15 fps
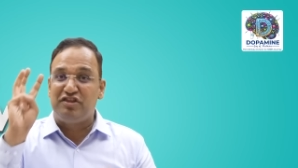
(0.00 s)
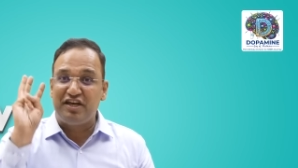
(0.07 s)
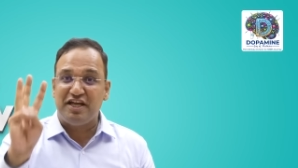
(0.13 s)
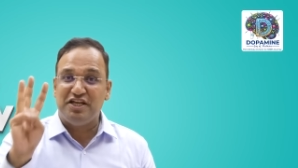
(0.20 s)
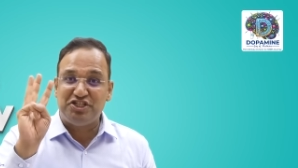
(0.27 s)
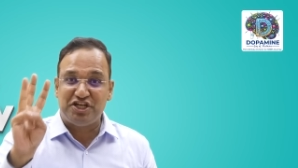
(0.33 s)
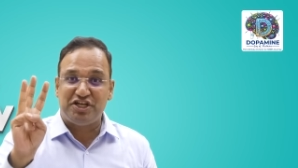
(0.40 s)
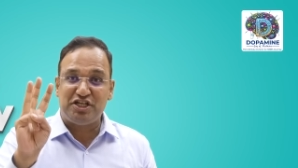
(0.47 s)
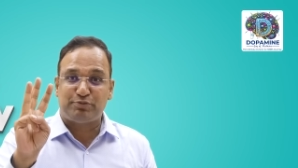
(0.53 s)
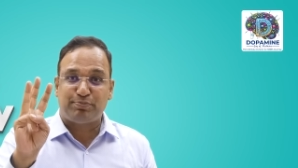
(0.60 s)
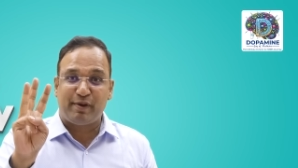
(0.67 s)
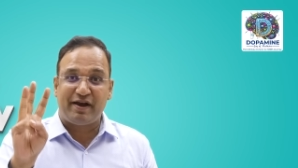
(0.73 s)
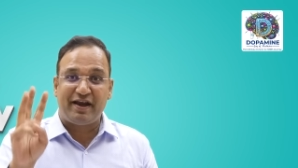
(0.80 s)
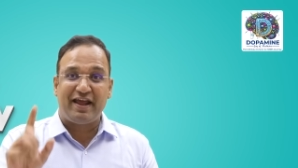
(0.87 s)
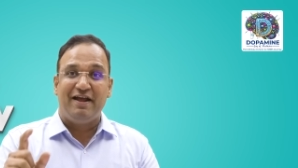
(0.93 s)
three G Ts
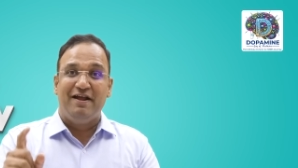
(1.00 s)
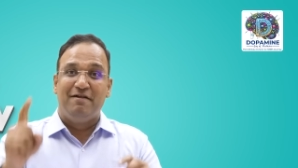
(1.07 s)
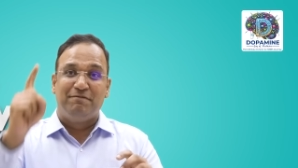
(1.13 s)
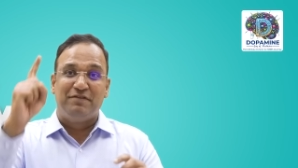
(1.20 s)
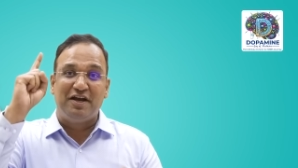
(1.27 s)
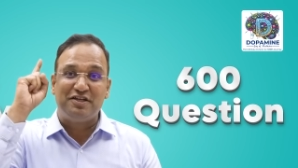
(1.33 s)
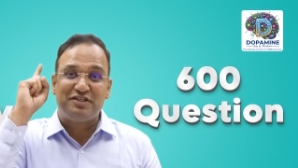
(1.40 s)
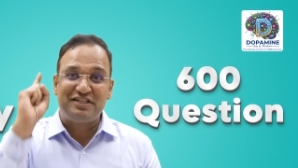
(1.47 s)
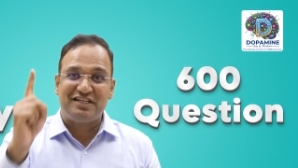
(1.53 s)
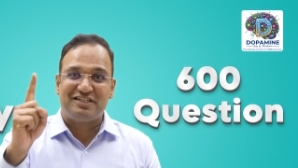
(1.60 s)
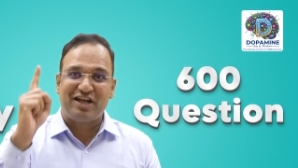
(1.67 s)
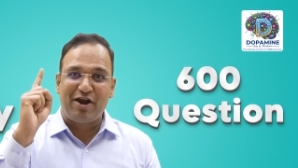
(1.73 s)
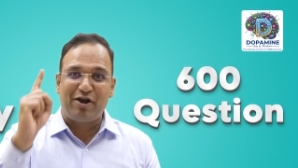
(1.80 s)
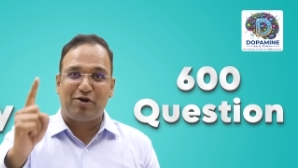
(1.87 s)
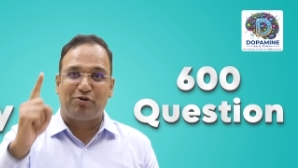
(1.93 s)
per day. That is six
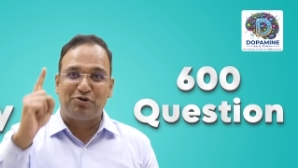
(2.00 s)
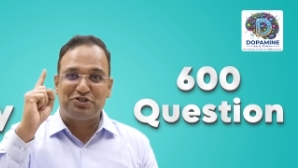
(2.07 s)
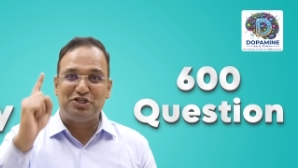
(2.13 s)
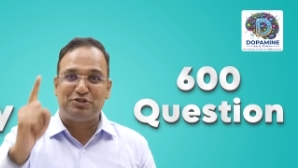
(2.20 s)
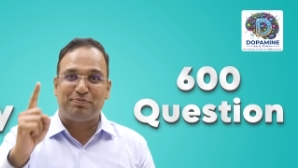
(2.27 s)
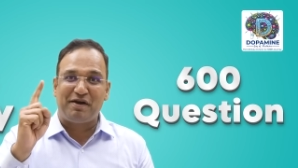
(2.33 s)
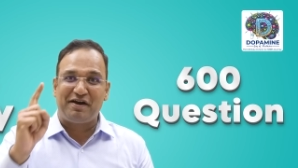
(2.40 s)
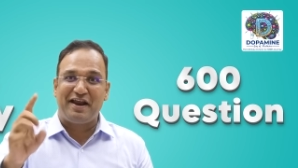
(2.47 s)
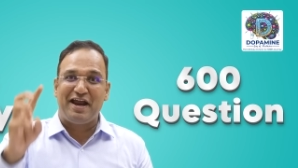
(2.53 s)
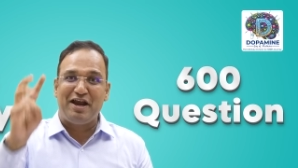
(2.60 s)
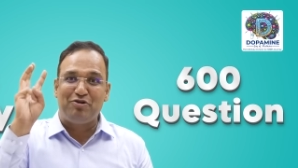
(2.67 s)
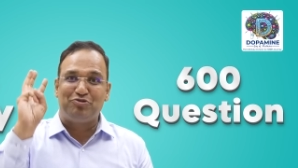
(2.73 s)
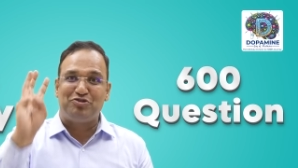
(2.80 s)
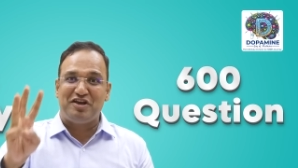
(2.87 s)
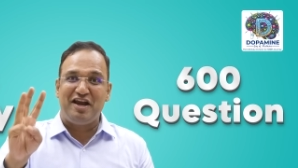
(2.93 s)
hundred questions per day
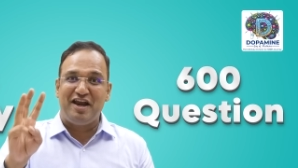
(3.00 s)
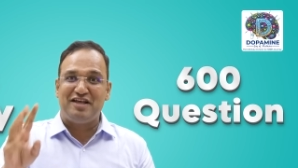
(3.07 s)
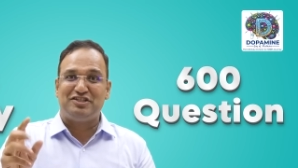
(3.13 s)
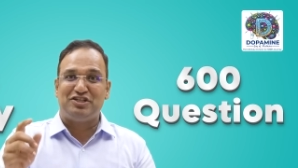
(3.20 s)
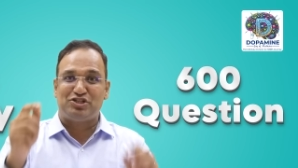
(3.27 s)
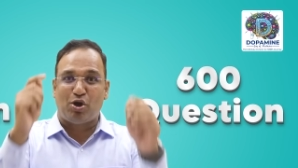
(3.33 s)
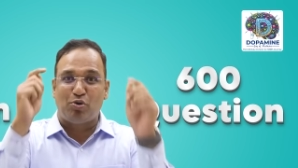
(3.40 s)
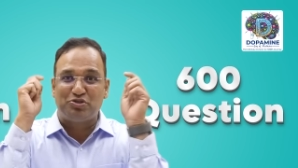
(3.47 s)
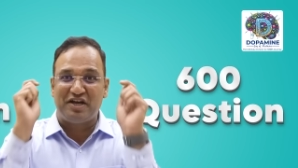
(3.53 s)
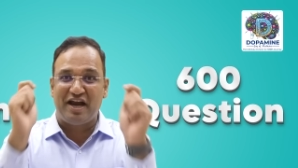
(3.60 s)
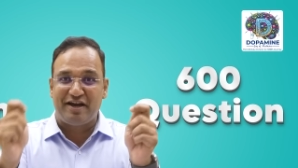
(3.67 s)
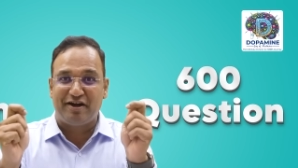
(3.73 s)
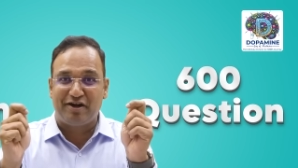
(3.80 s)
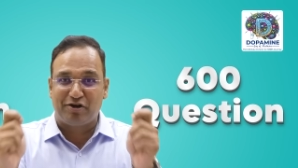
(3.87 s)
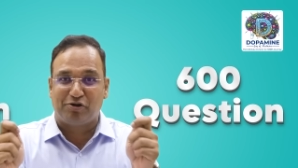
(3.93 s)
into three days is one thousand
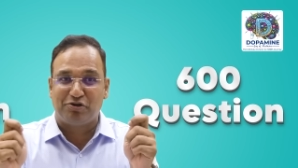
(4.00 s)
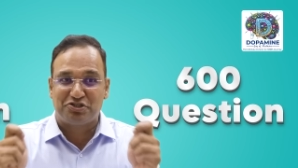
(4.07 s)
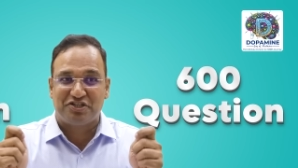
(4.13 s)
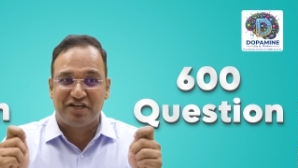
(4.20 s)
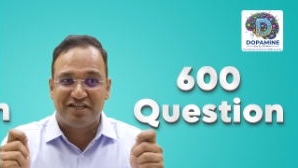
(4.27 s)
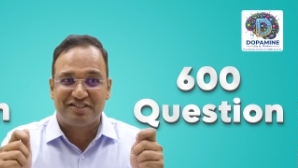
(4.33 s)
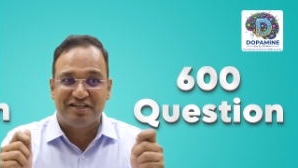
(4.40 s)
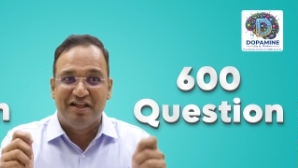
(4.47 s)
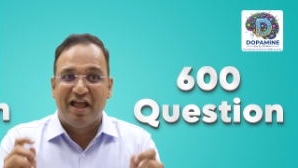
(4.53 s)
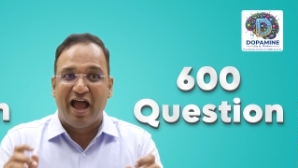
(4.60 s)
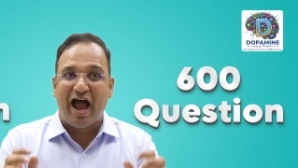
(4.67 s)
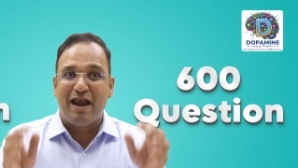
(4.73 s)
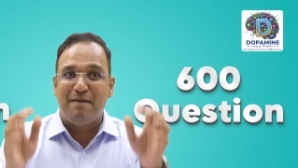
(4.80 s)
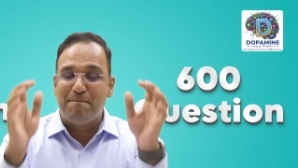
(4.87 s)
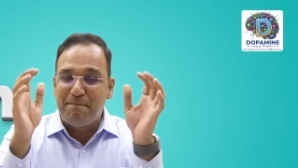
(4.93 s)
eight hundred questions,
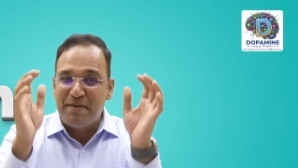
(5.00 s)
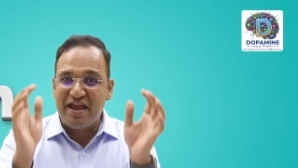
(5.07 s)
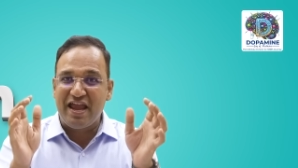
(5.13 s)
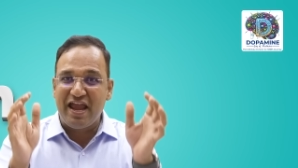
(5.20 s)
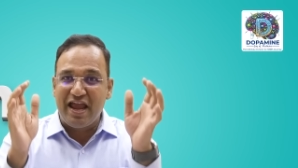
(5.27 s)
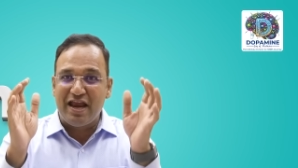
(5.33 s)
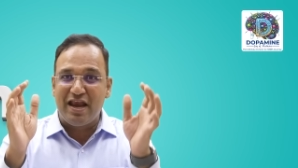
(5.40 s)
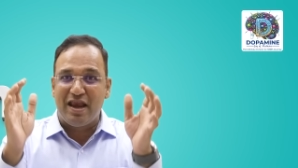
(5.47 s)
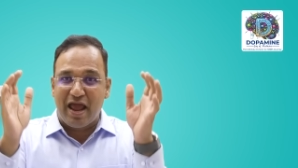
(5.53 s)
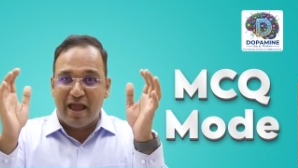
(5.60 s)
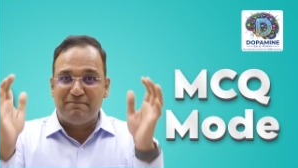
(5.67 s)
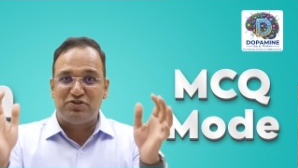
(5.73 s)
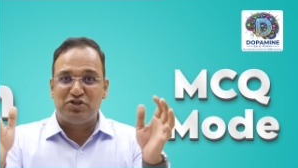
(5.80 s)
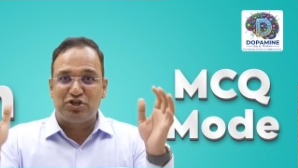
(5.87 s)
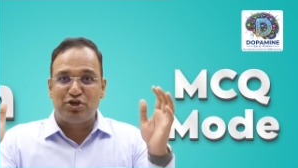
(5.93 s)
and be in
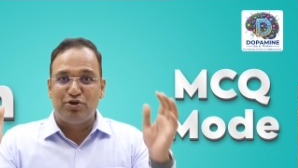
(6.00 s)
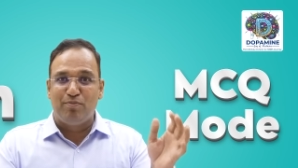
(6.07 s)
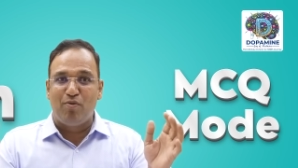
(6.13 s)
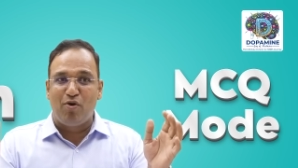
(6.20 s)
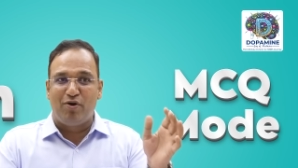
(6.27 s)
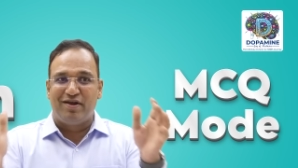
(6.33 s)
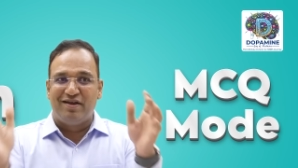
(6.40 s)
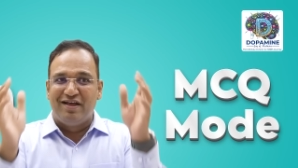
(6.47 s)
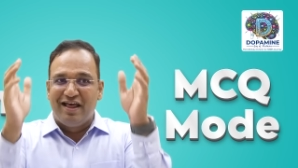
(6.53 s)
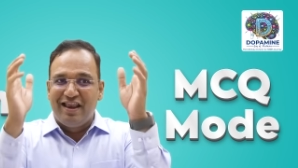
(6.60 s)
M C Q mode.